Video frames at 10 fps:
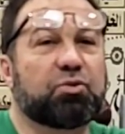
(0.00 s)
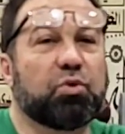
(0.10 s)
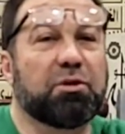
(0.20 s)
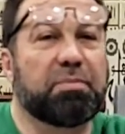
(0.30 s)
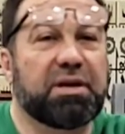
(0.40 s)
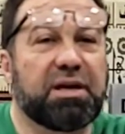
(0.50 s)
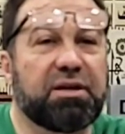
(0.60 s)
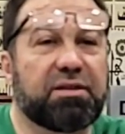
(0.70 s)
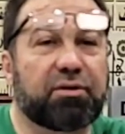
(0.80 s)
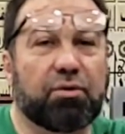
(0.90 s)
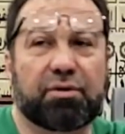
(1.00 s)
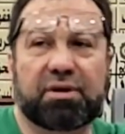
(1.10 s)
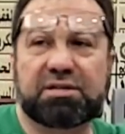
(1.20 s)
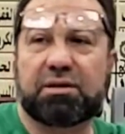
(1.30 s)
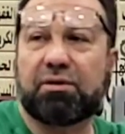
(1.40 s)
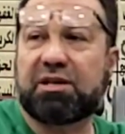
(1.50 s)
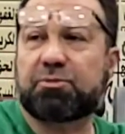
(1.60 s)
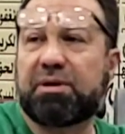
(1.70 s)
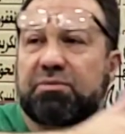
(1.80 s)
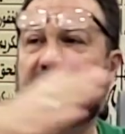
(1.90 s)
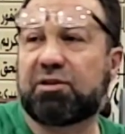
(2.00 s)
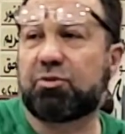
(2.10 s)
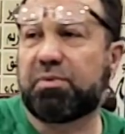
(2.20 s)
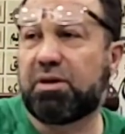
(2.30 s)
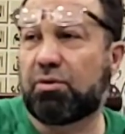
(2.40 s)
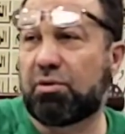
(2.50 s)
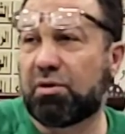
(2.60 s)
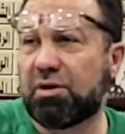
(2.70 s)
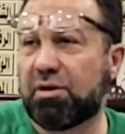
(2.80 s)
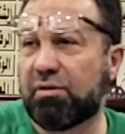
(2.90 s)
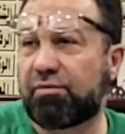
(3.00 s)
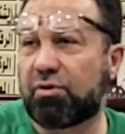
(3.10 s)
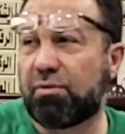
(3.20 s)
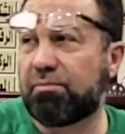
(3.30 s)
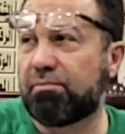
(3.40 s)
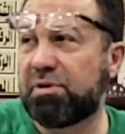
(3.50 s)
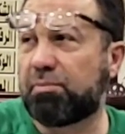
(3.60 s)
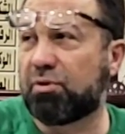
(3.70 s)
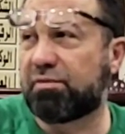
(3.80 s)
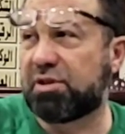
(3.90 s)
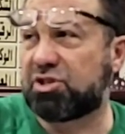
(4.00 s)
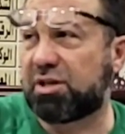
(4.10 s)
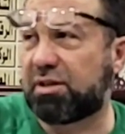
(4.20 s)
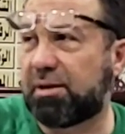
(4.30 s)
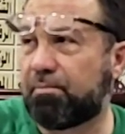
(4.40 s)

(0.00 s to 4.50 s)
it will be either or. As Allah subhanahu wa ta'ala to be all from people of the Jannah.